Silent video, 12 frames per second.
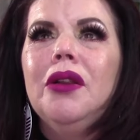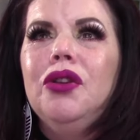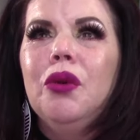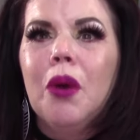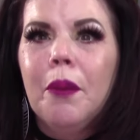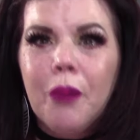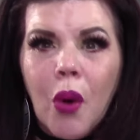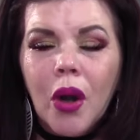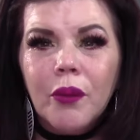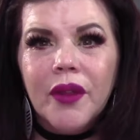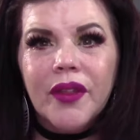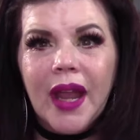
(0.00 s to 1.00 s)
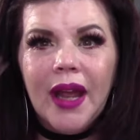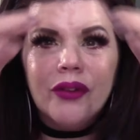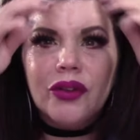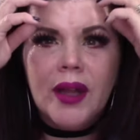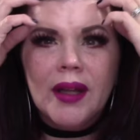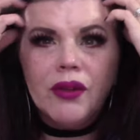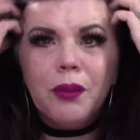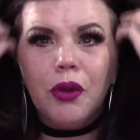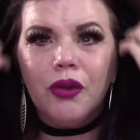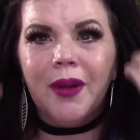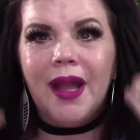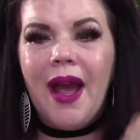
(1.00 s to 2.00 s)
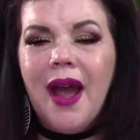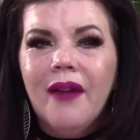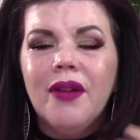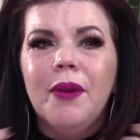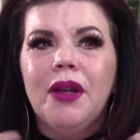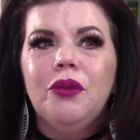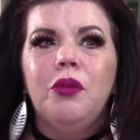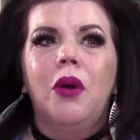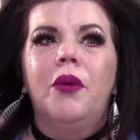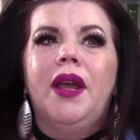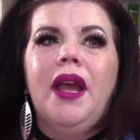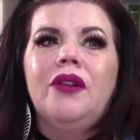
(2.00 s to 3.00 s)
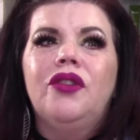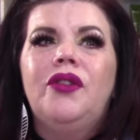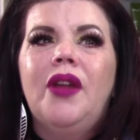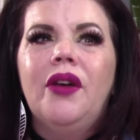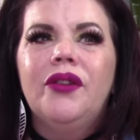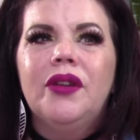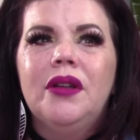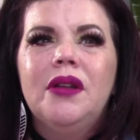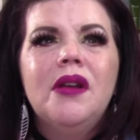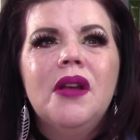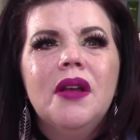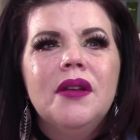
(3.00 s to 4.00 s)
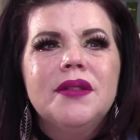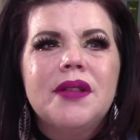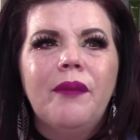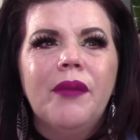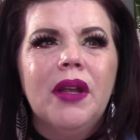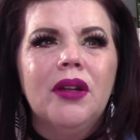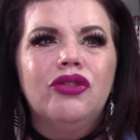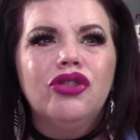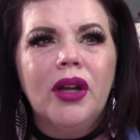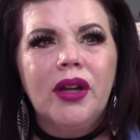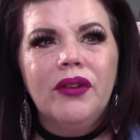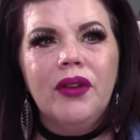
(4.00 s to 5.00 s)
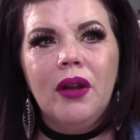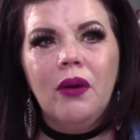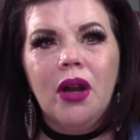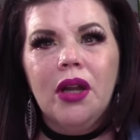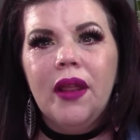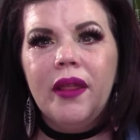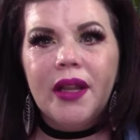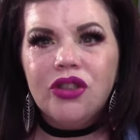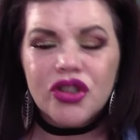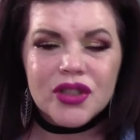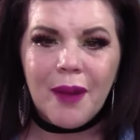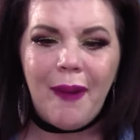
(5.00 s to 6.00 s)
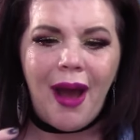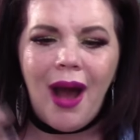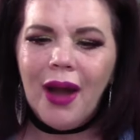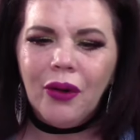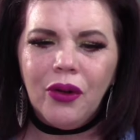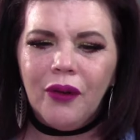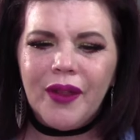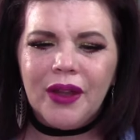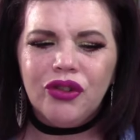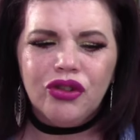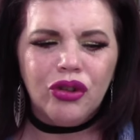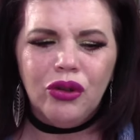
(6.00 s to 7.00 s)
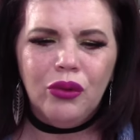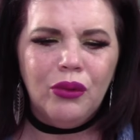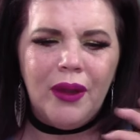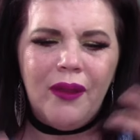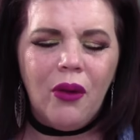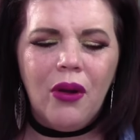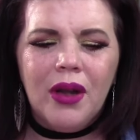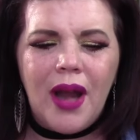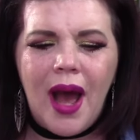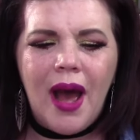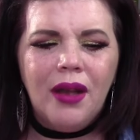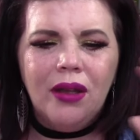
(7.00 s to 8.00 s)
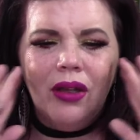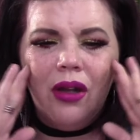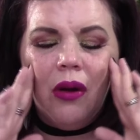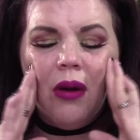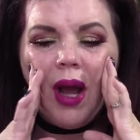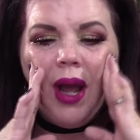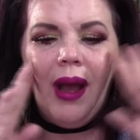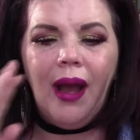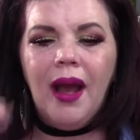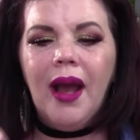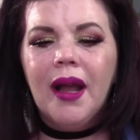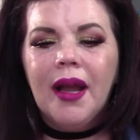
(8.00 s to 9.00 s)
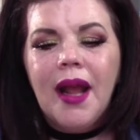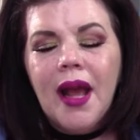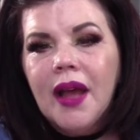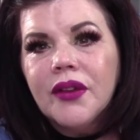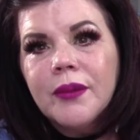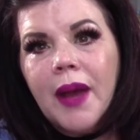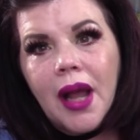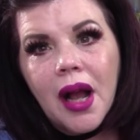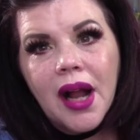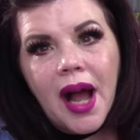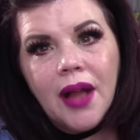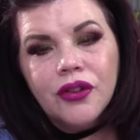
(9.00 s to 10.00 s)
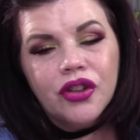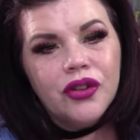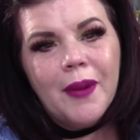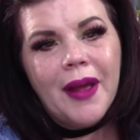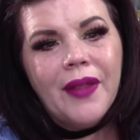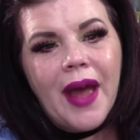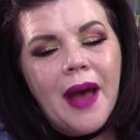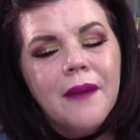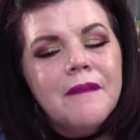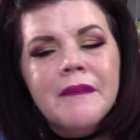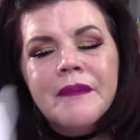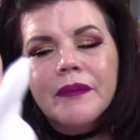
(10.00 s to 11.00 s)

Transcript: you were born with cancer. Like, supposedly everybody's born with cancer cells and something triggers it, or they just come out. I don't know if that's true or not. You know, I got to ask my oncologist about that,